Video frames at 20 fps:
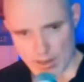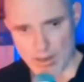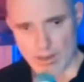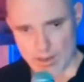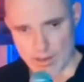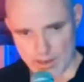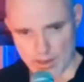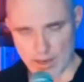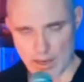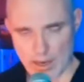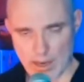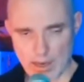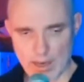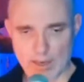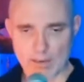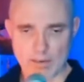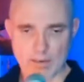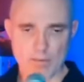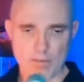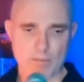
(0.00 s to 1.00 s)
Okay?
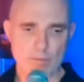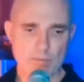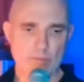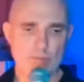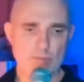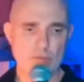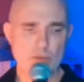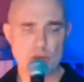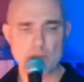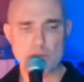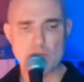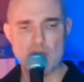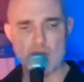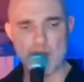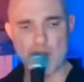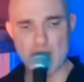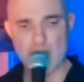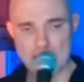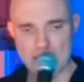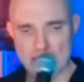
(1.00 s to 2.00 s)
You mean
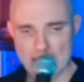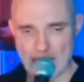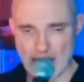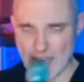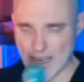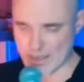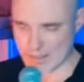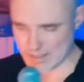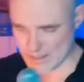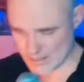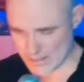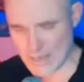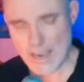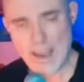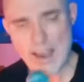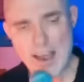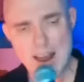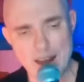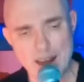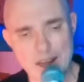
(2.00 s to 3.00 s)
they danced?
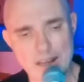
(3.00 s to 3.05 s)
Yeah.